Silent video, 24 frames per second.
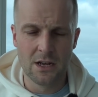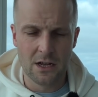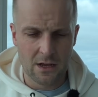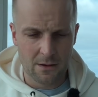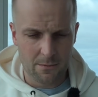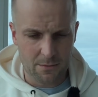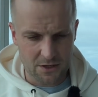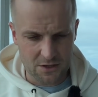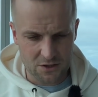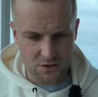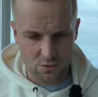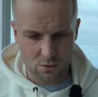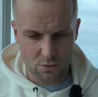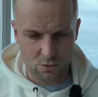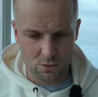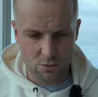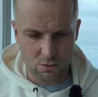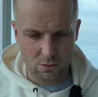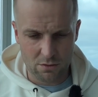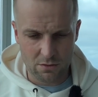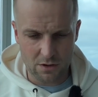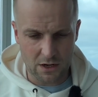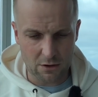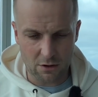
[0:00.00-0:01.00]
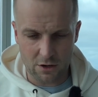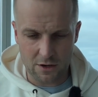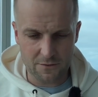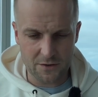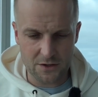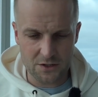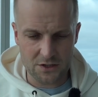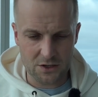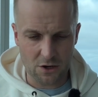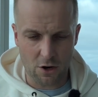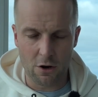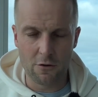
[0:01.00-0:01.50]
But a lot of
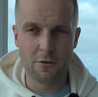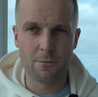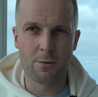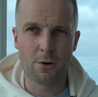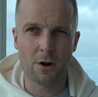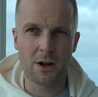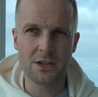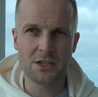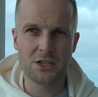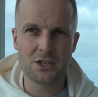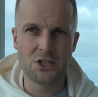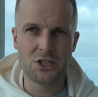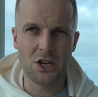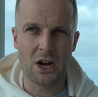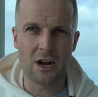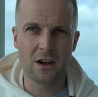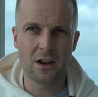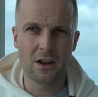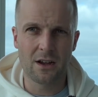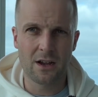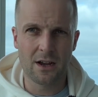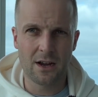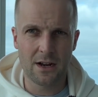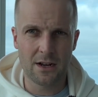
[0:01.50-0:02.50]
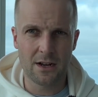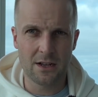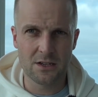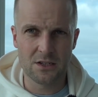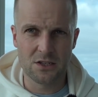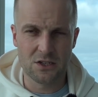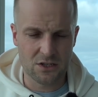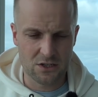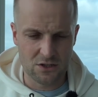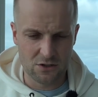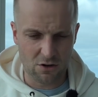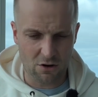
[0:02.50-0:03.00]
it's overpriced junk and it's
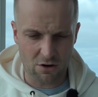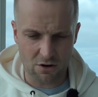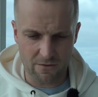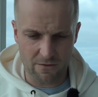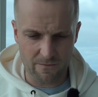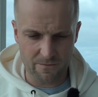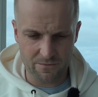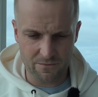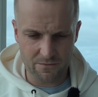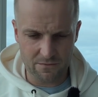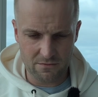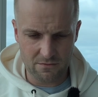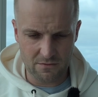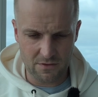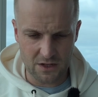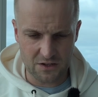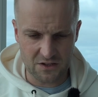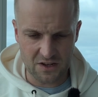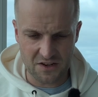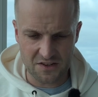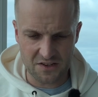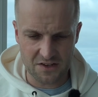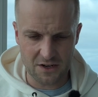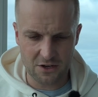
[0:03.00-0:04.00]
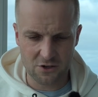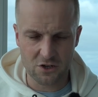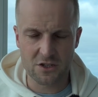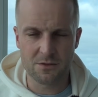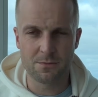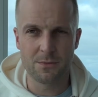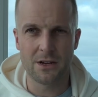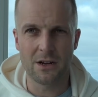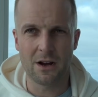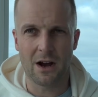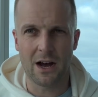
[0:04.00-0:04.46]
just not, it doesn't interest me.